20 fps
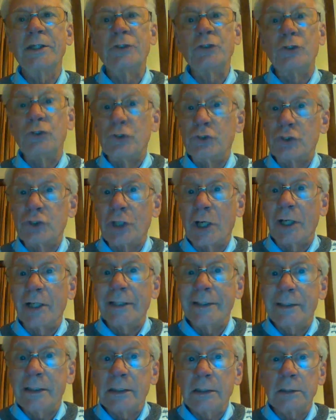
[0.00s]
in
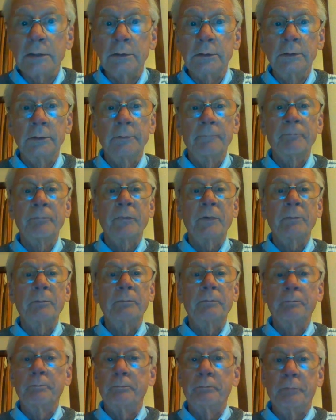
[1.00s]
China,
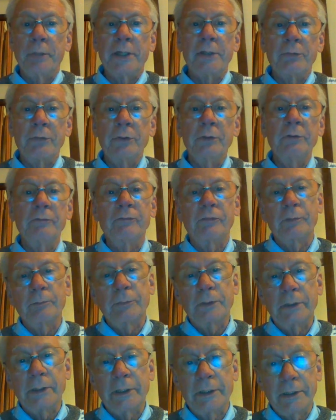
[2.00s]
Beirut
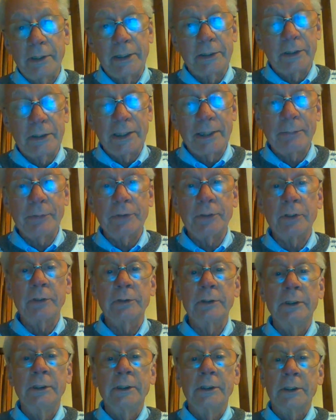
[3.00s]
in
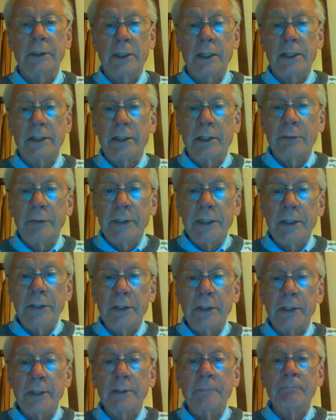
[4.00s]
Lebanon, Cairo in
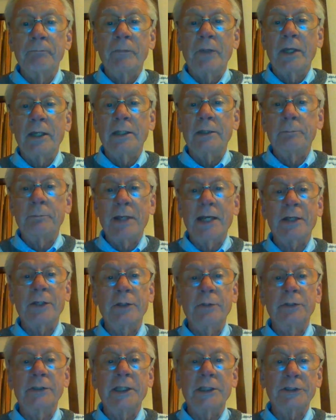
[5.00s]
India, and
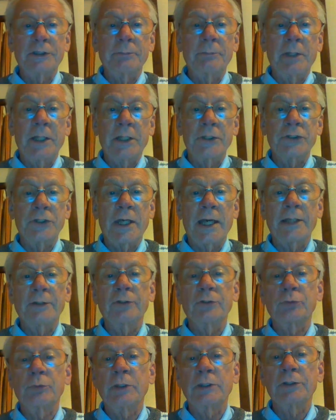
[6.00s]
Baku in Azerbaijan,
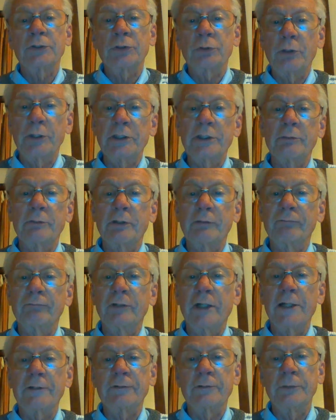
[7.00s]
as well as 21
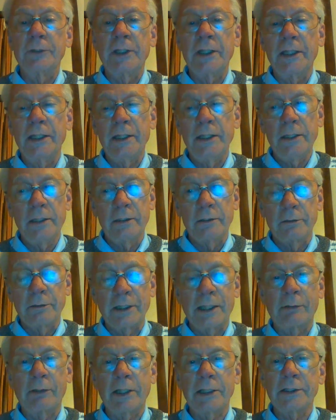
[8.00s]
flights from the EU.
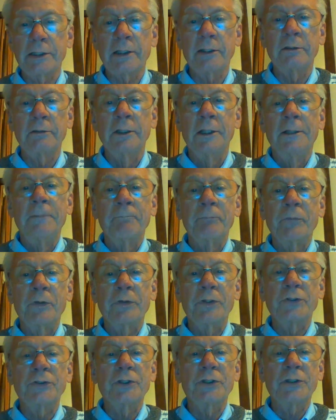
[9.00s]
Now, I know that
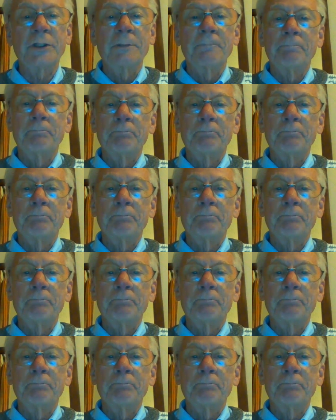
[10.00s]
this is